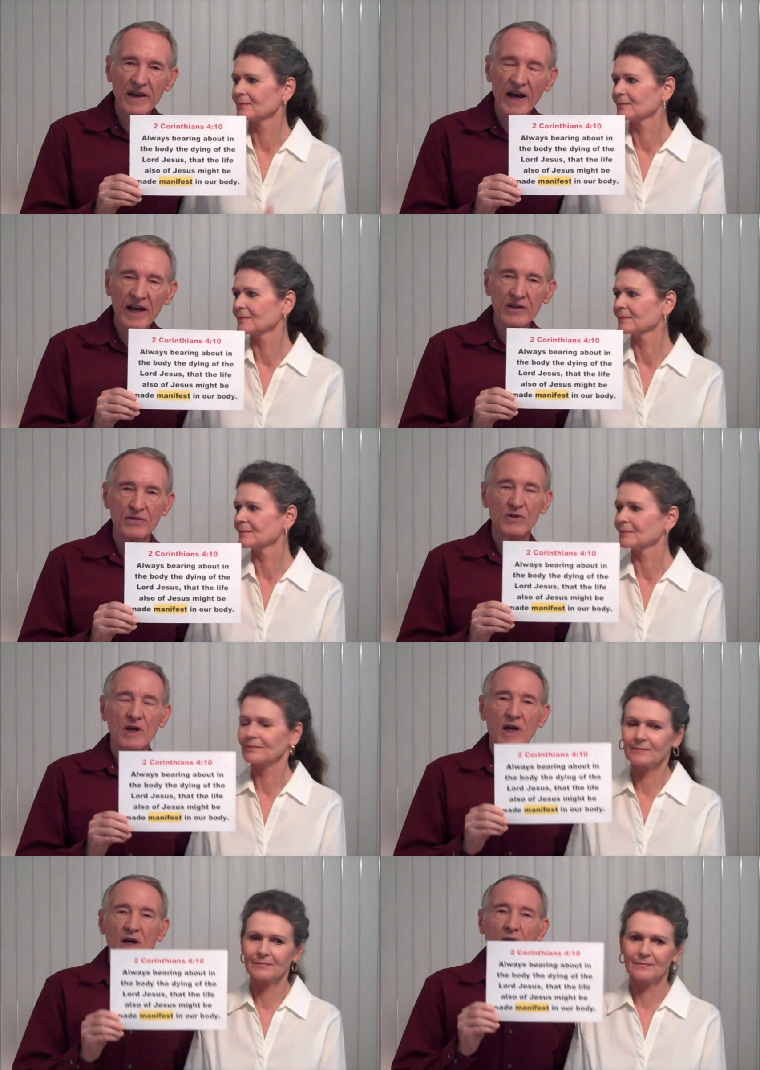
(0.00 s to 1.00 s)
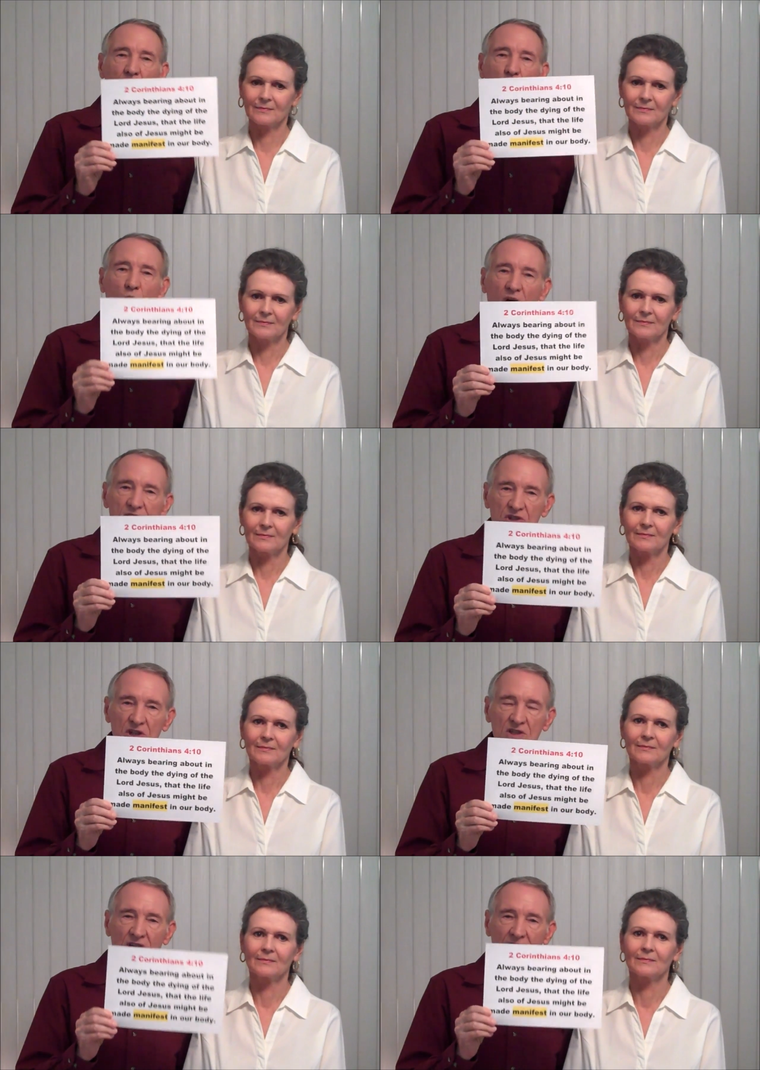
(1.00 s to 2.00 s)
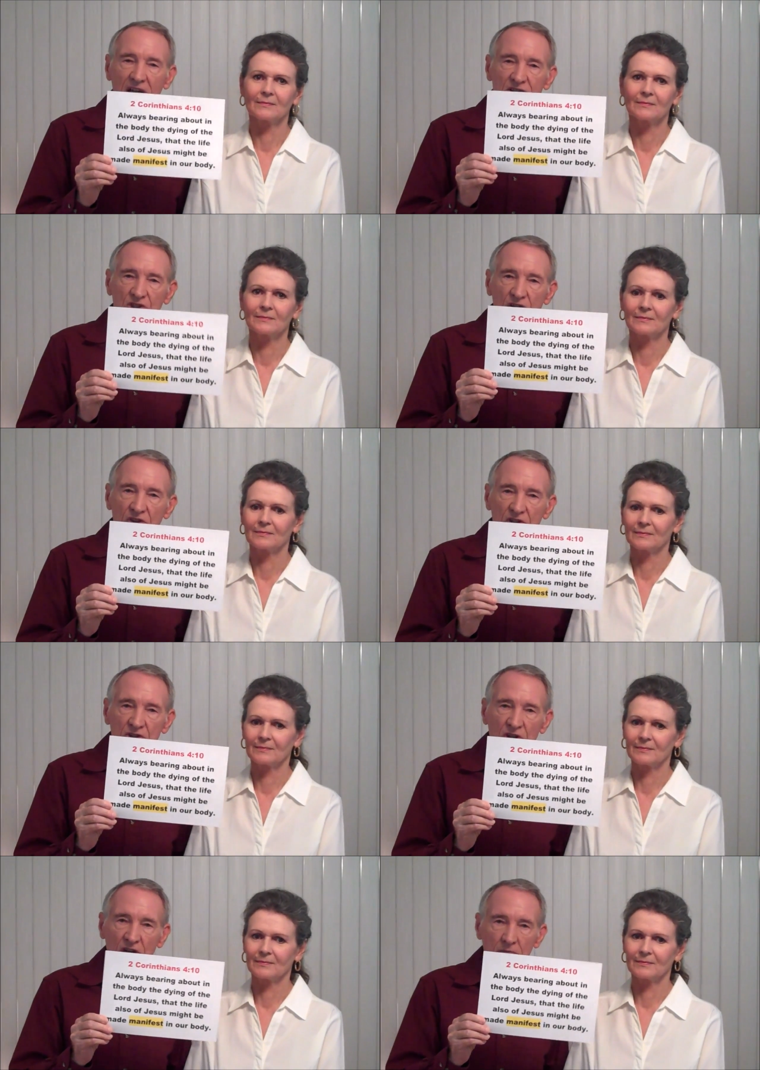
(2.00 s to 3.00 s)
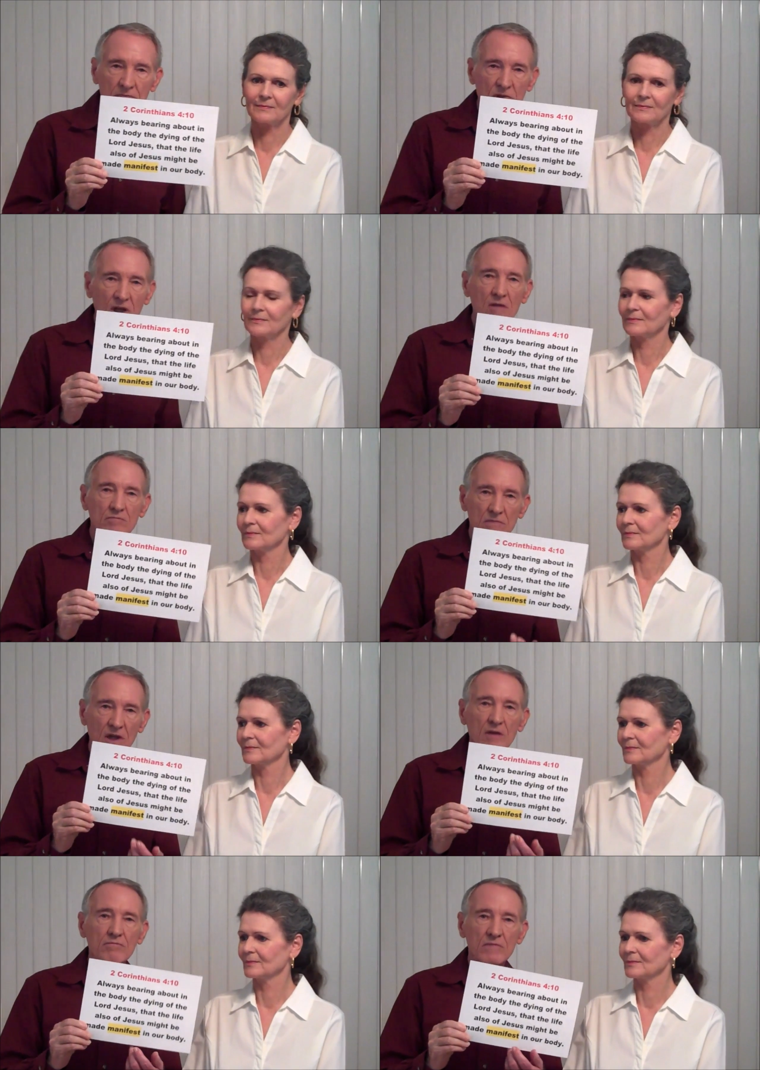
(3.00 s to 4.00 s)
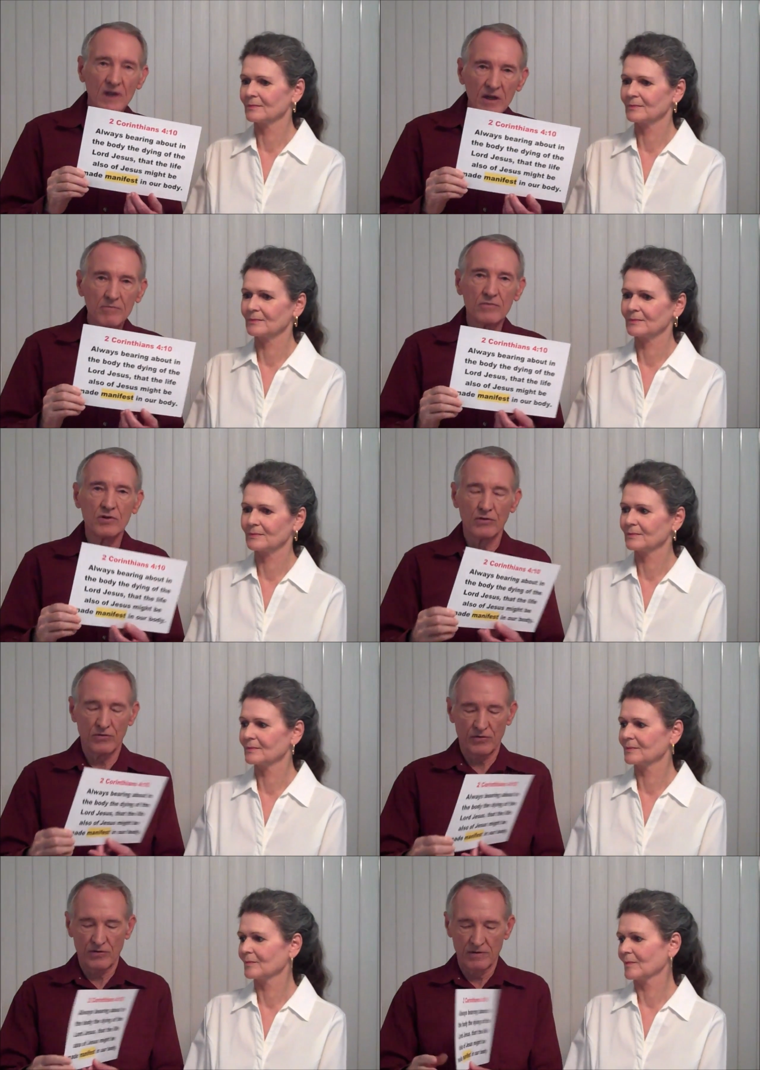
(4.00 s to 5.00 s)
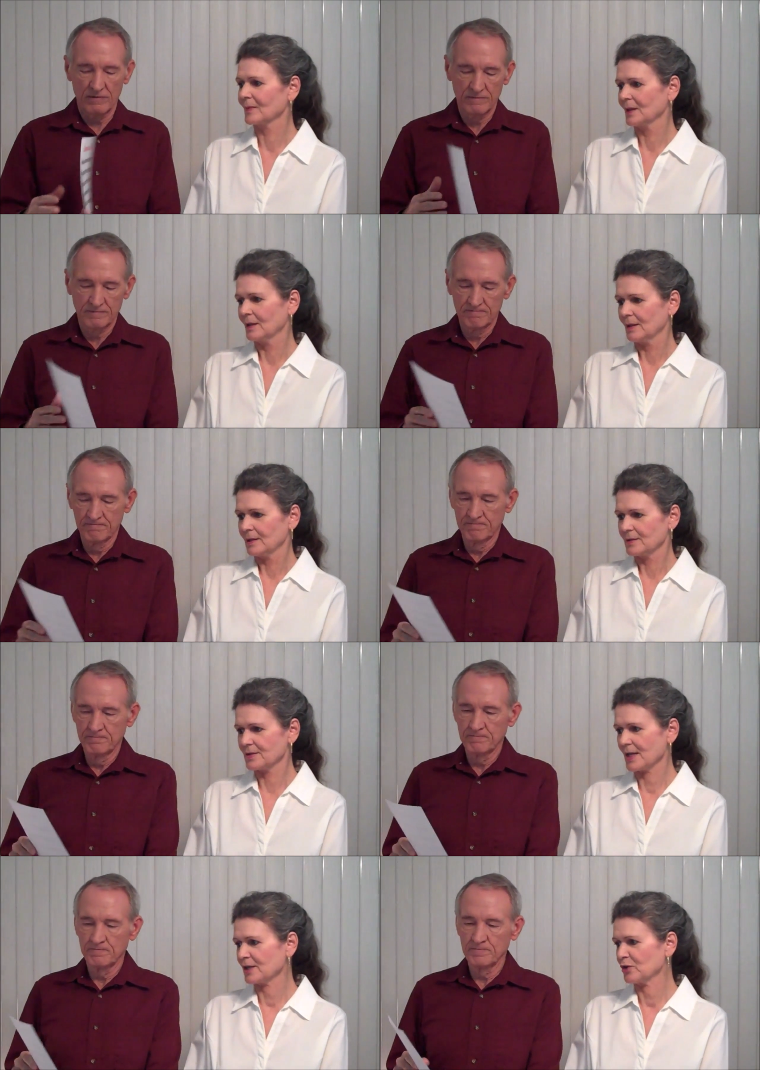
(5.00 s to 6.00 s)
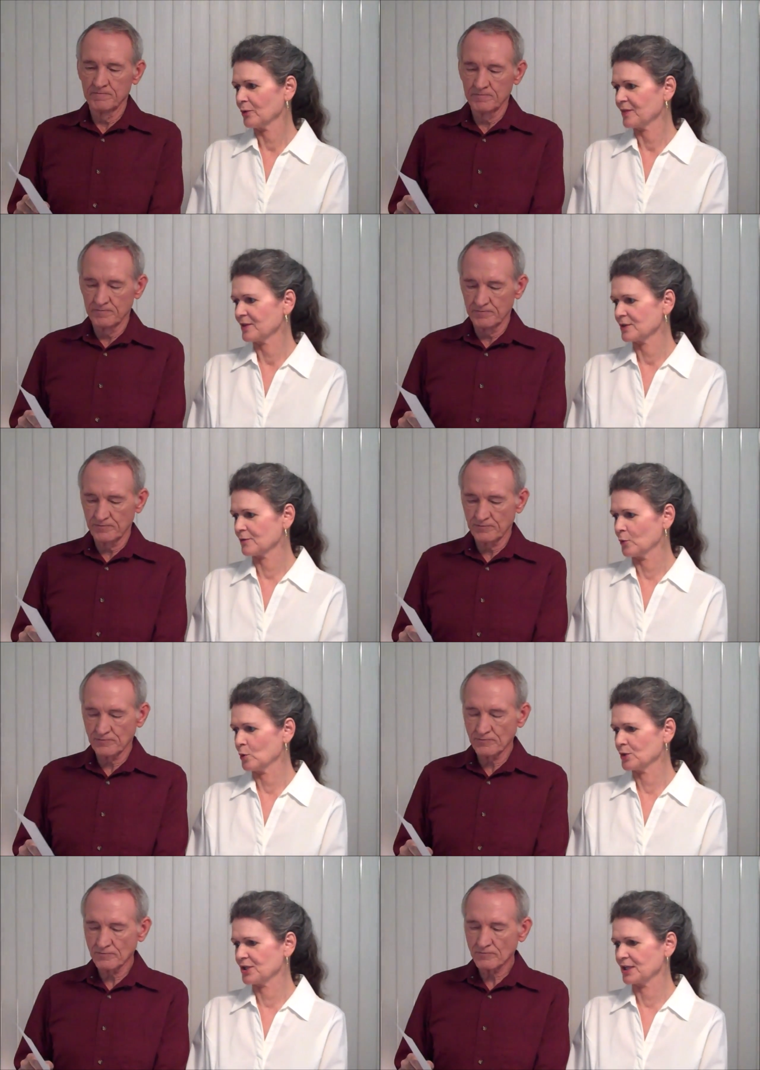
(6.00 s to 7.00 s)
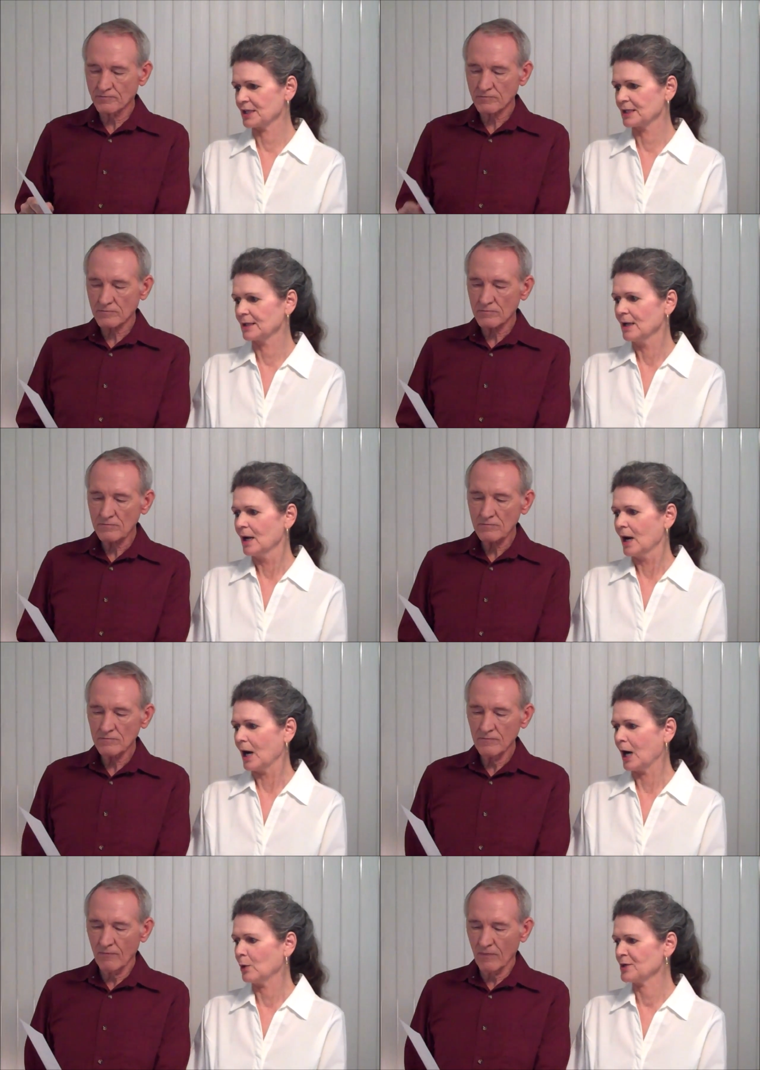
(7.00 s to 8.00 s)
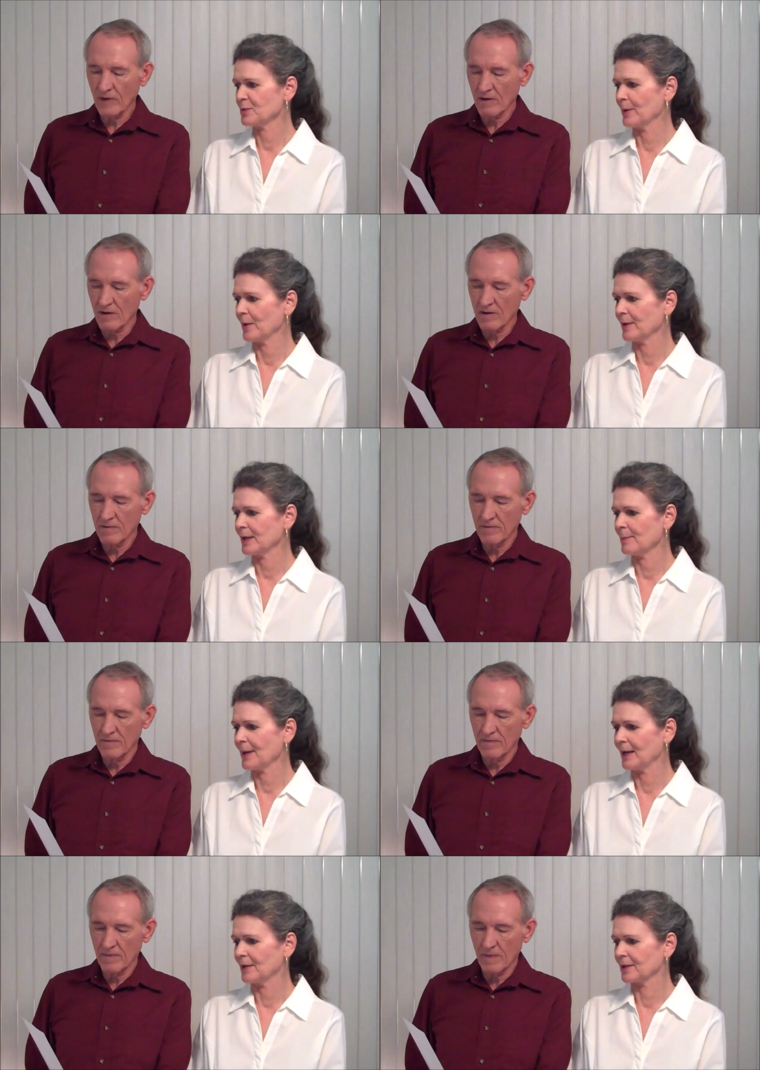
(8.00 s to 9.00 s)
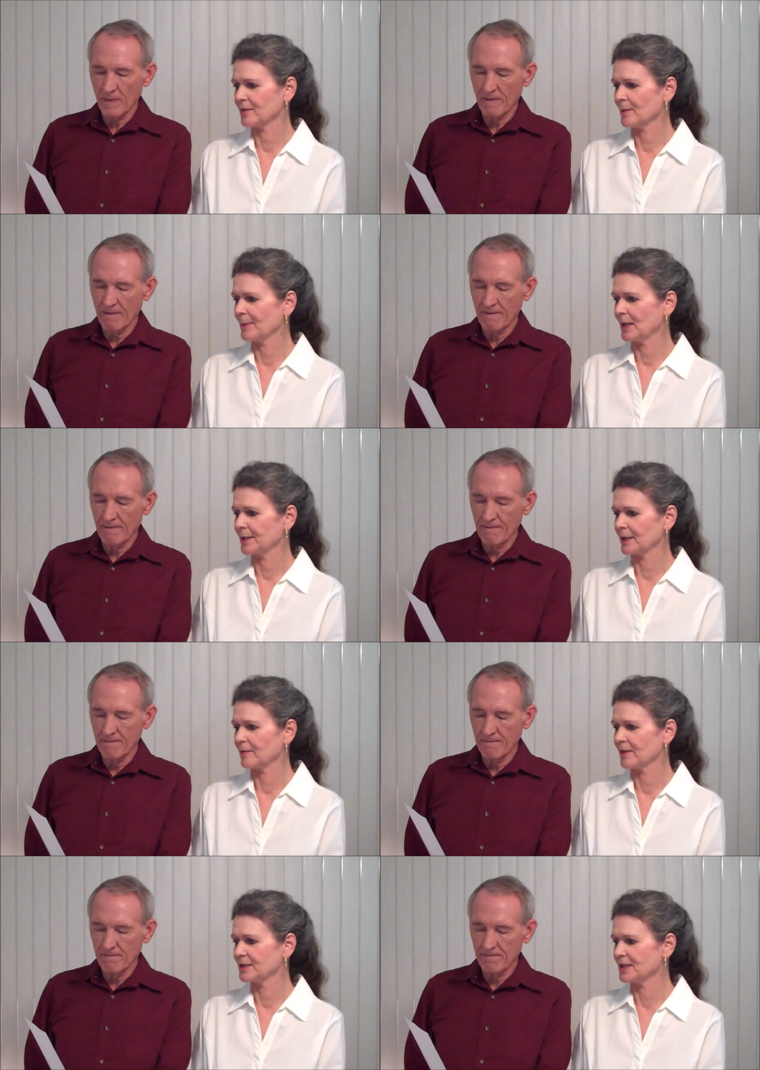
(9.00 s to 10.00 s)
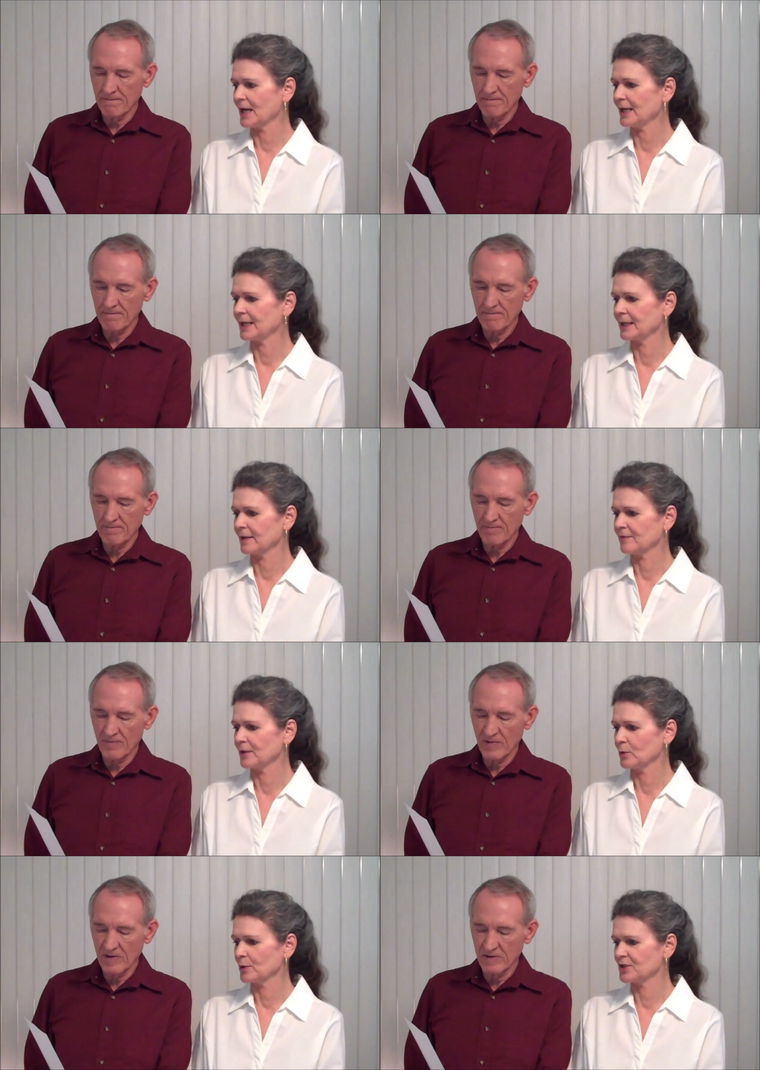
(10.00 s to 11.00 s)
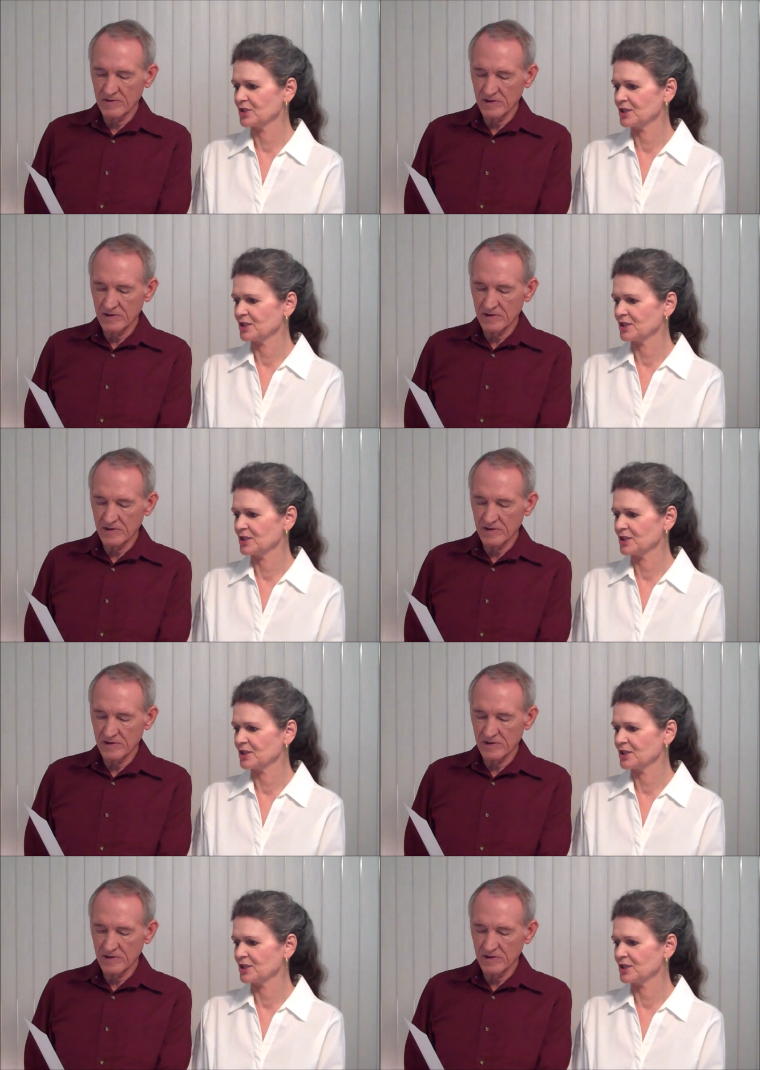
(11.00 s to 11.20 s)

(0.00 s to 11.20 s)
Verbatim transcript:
Speaker 1: thing I do. Watch this and listen to this deep, deep, deep, deep truth.
Speaker 2: 2 Corinthians 4.10 Always bearing about in the body the dying of the Lord